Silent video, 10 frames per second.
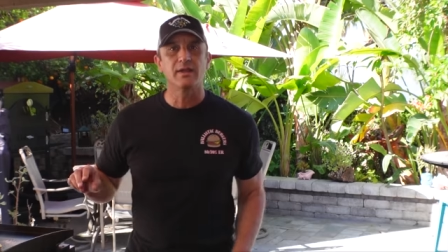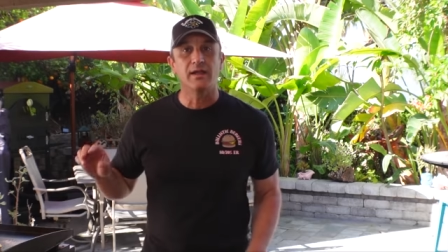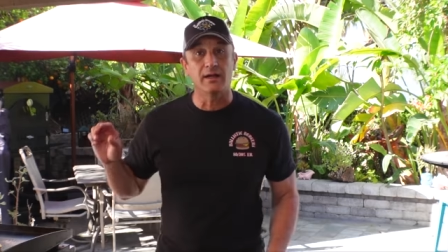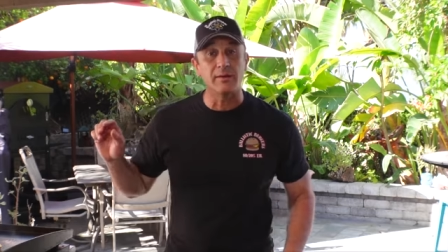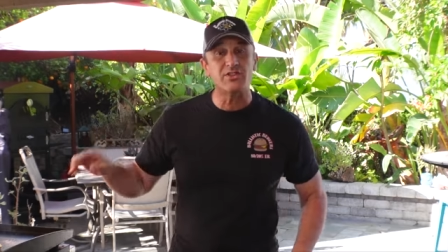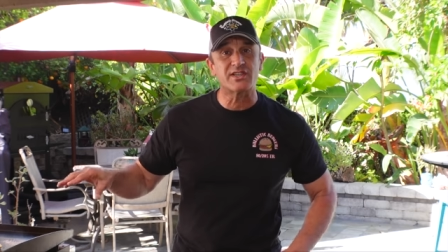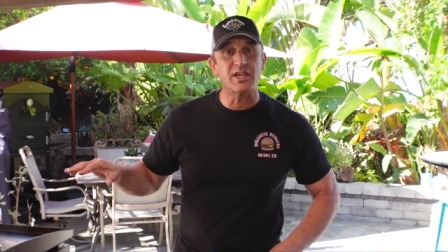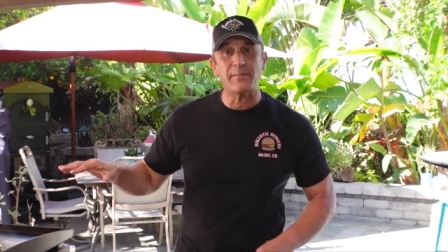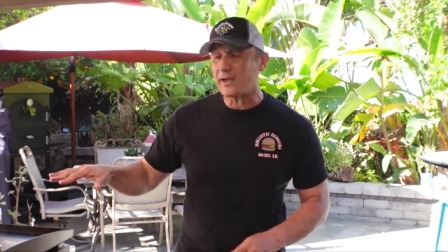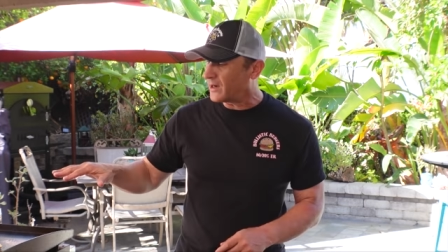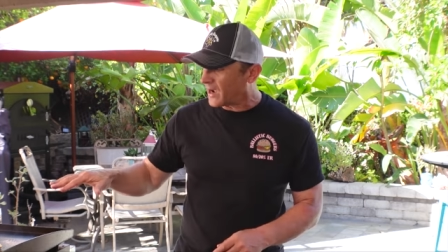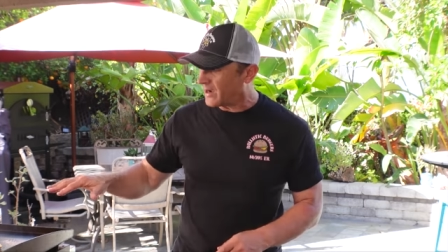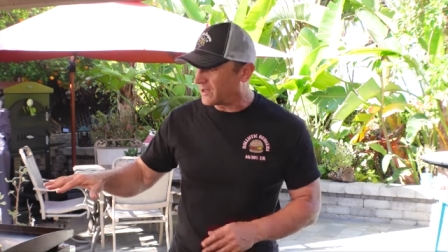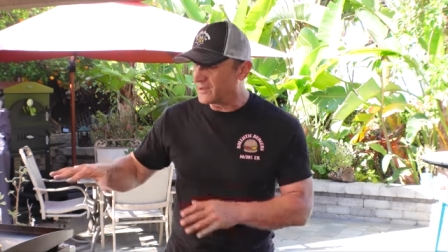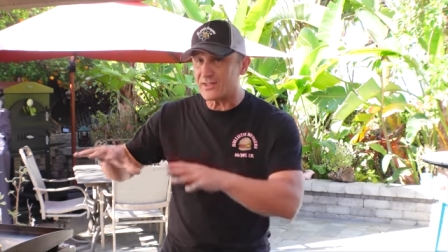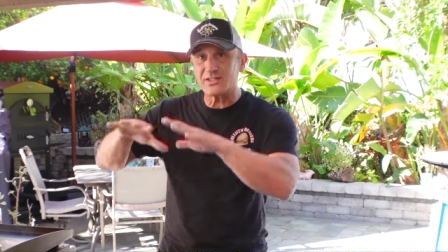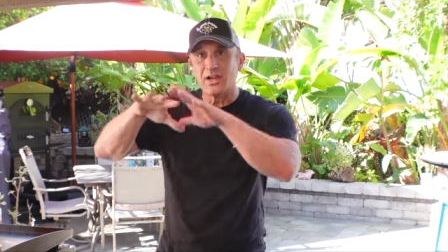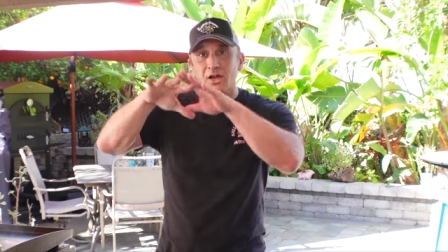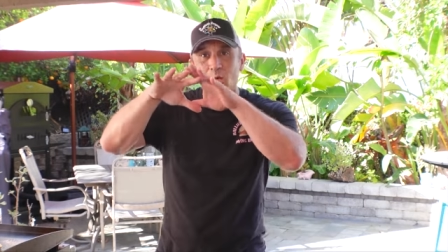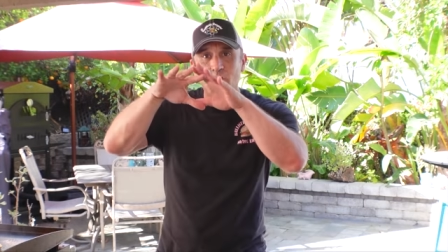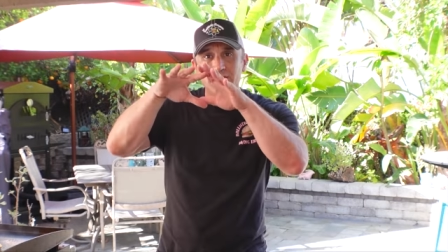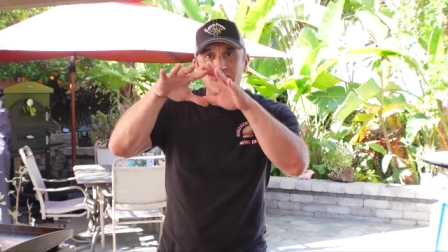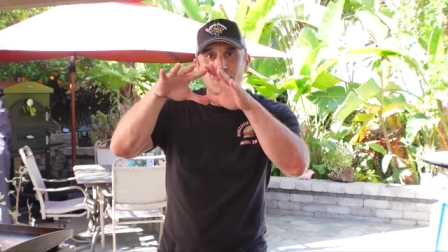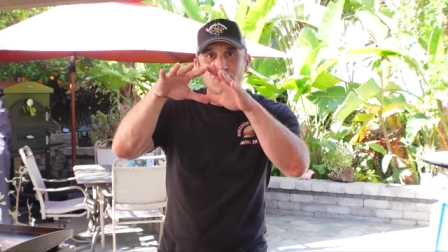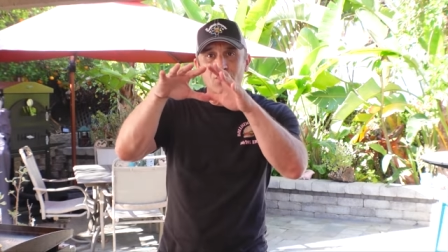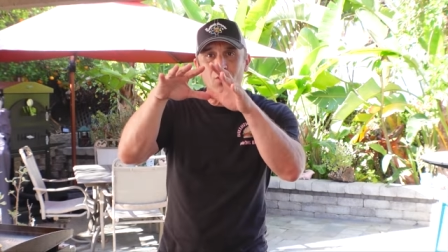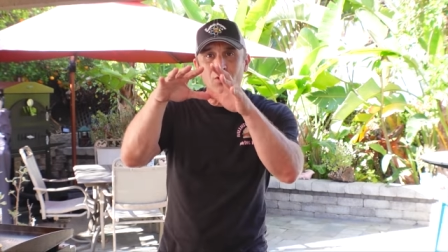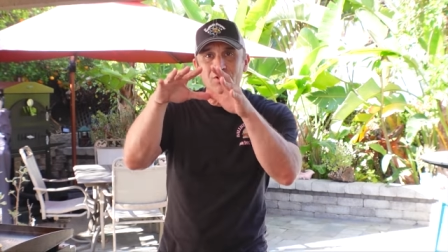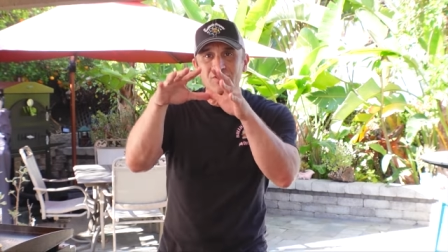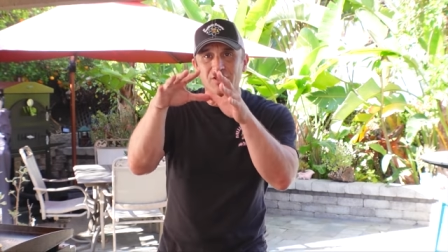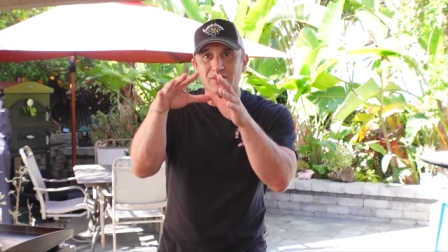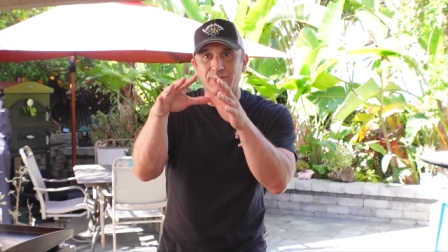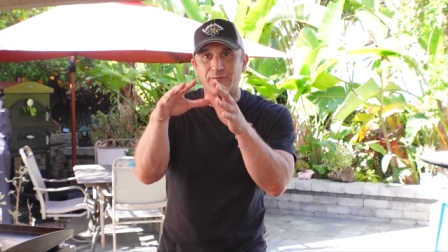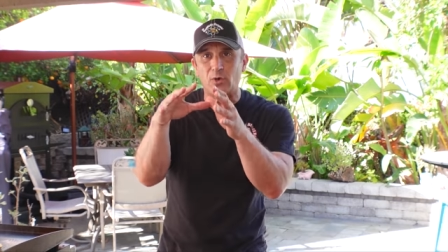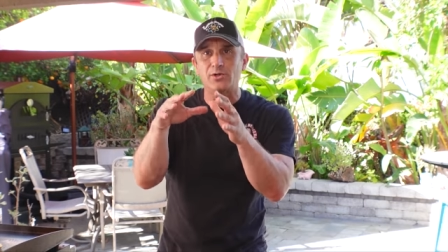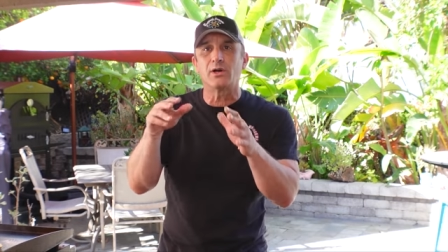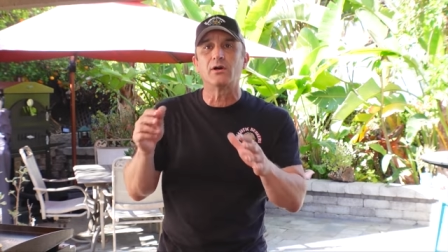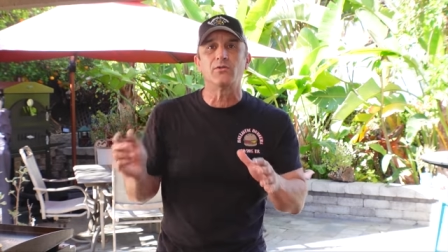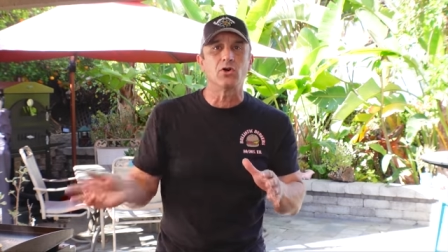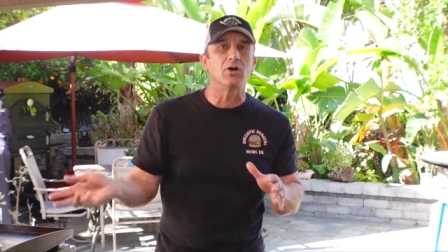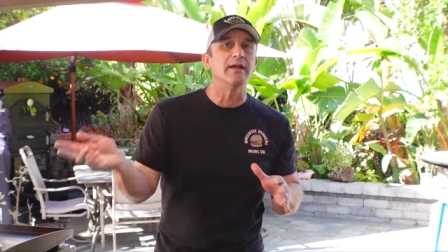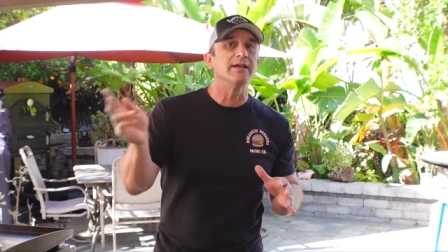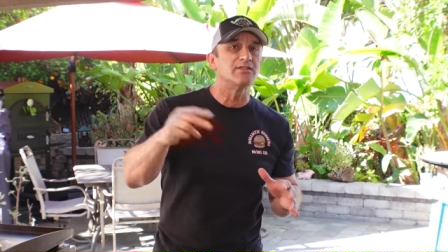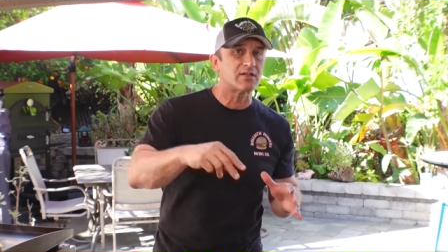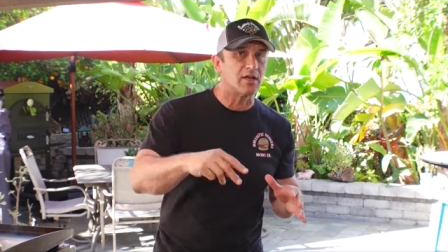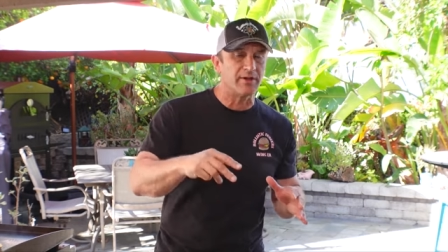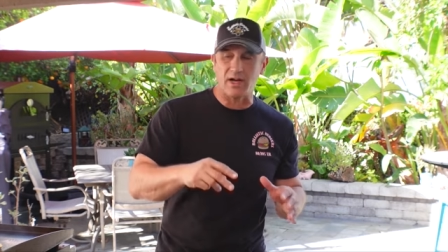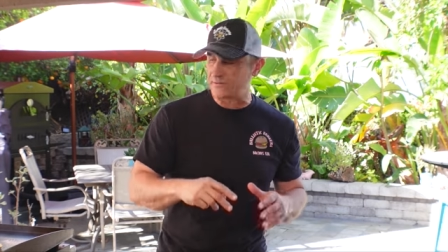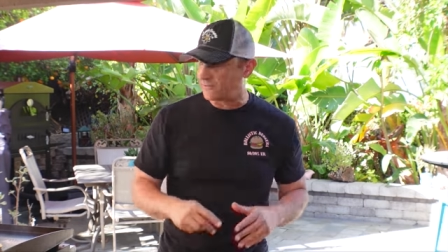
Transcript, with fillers: And I'm just keeping an eye on this. Once those corners start to fold over, it's coming off